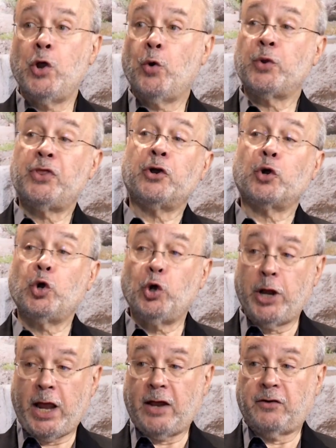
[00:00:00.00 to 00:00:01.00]
what they're good
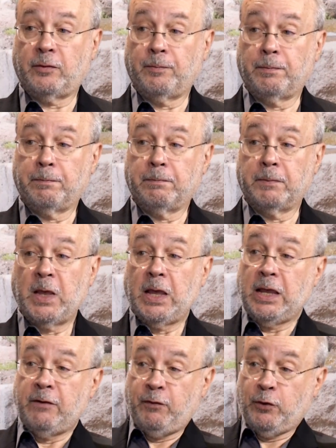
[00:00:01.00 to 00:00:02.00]
at.
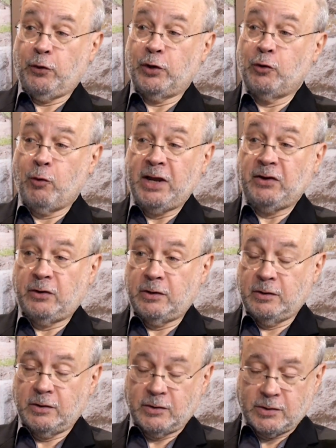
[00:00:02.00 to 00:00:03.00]
If you're the great
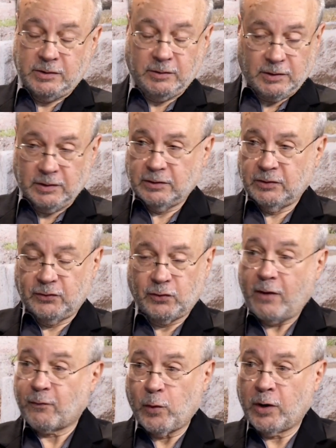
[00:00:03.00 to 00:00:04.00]

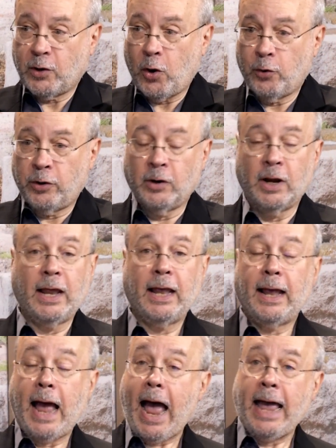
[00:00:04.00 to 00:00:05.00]
software coder
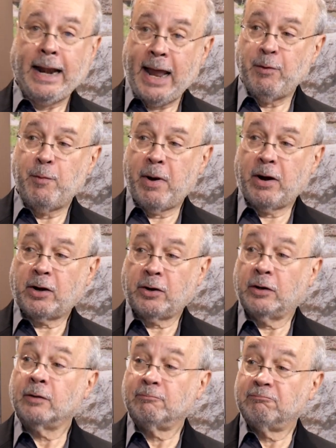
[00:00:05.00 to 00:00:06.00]
and I'm a
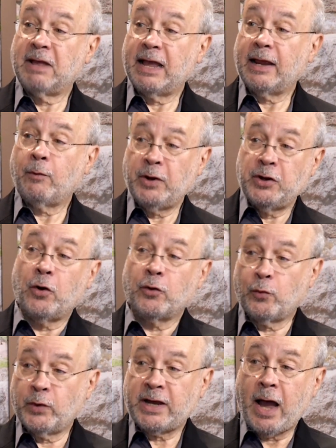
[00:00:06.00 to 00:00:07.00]
marketer, and we know that
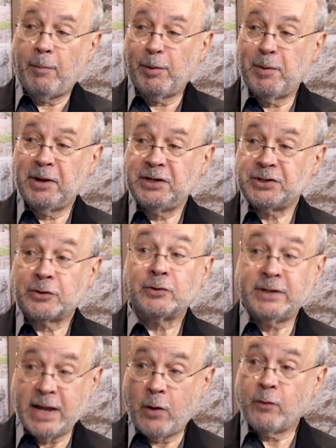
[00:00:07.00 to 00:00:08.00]
we complement each other,
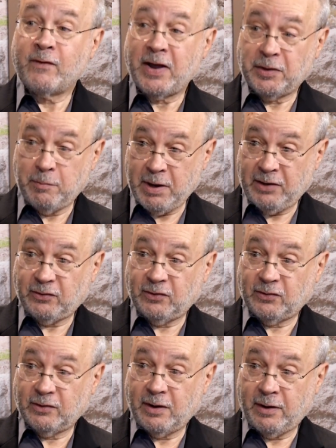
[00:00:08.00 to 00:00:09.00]
now we've got the
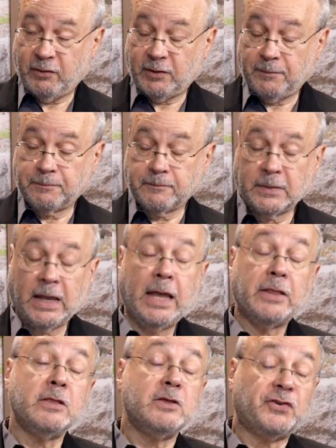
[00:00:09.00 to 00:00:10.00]
basis of it.
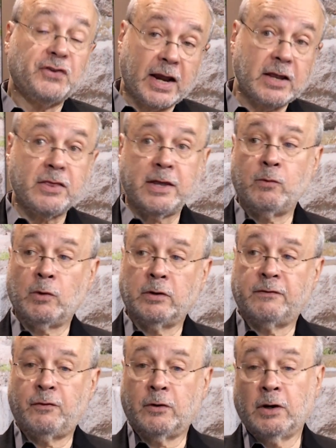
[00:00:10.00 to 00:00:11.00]
And the second thing we look
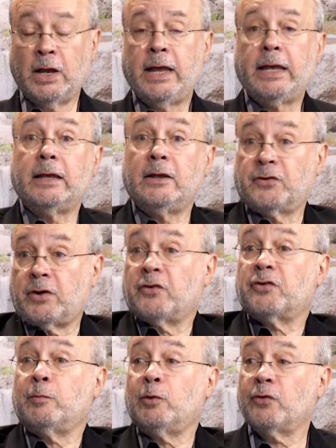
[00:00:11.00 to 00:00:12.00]
for is
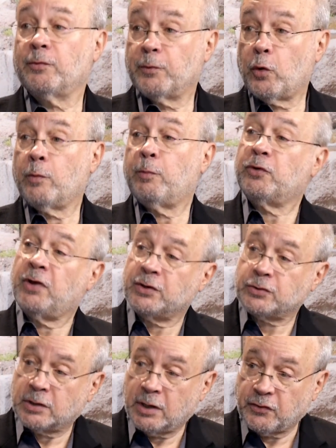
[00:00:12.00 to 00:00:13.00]
customers or
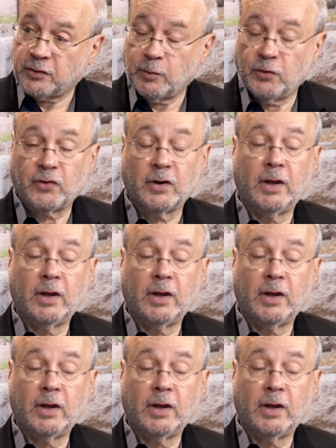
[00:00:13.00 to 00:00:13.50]
potential customers.